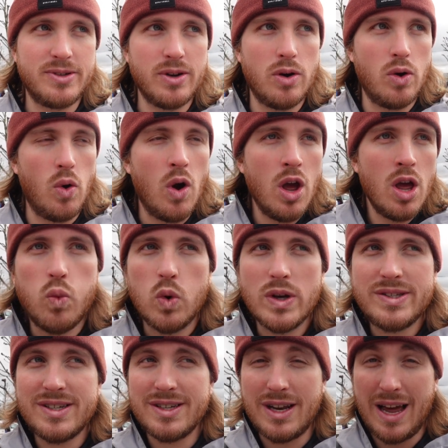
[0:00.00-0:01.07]
So
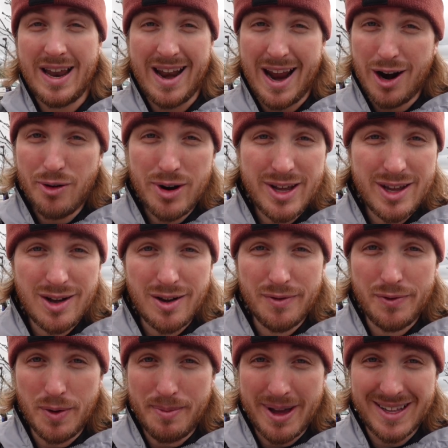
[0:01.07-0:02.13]
was it an area
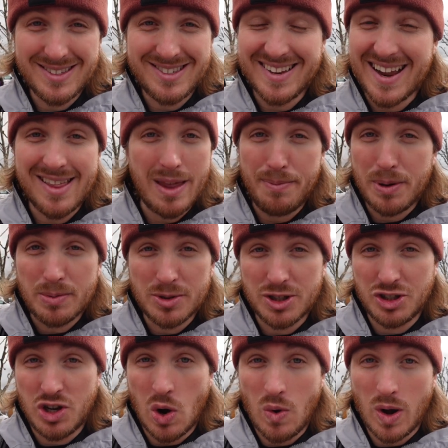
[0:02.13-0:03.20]
of the main stand that people
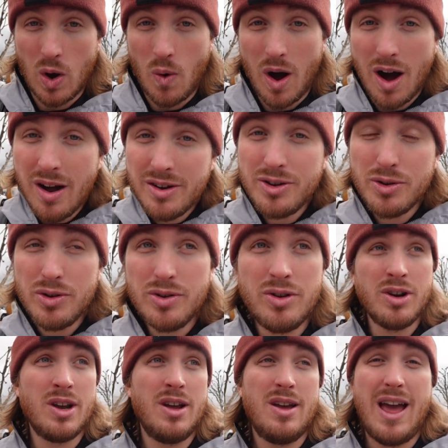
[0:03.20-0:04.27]
just don't go under
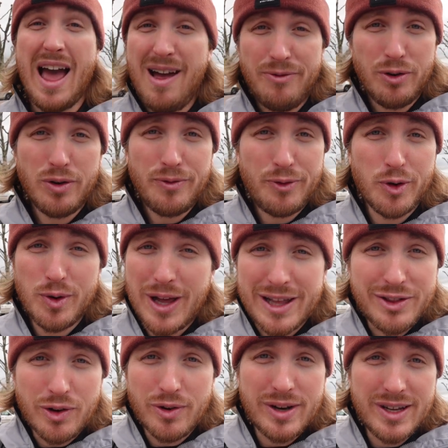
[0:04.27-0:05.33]
ever for
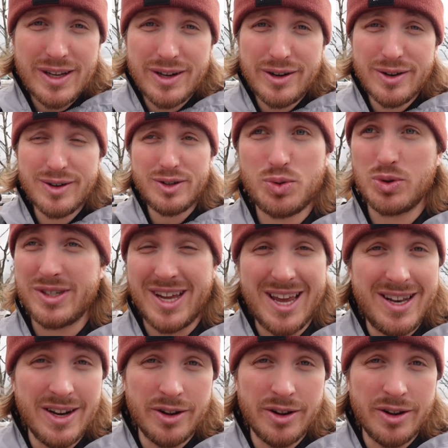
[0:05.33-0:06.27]
like thirty years? Was it hidden